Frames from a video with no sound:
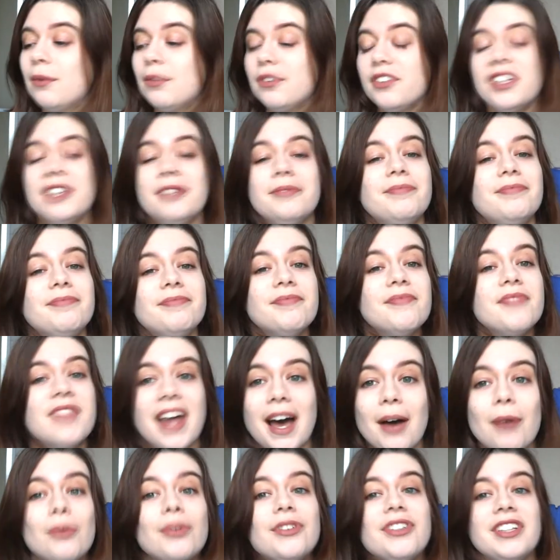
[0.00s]
was it.
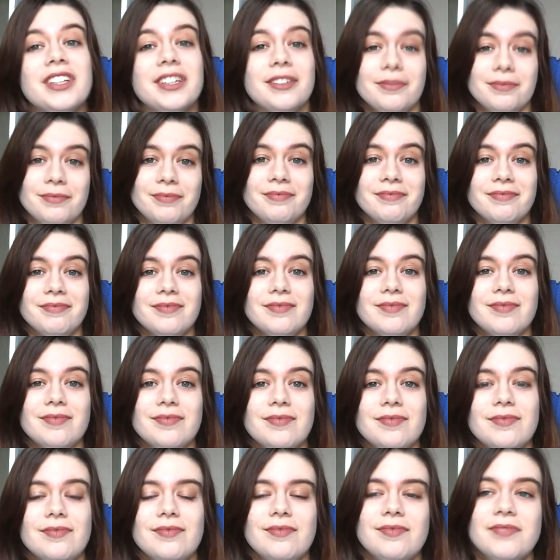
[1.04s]
That was it.
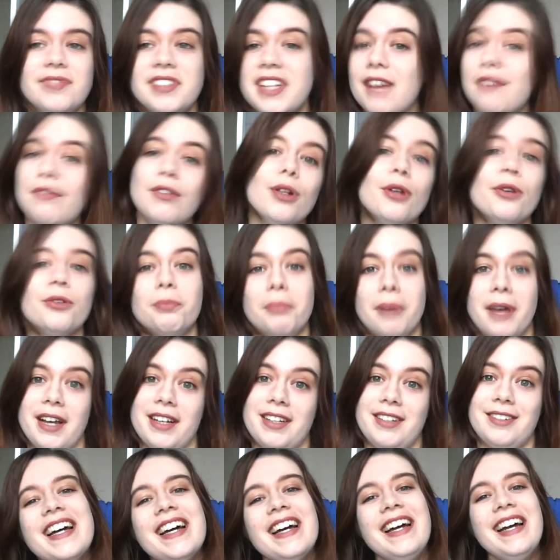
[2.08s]
Never look back.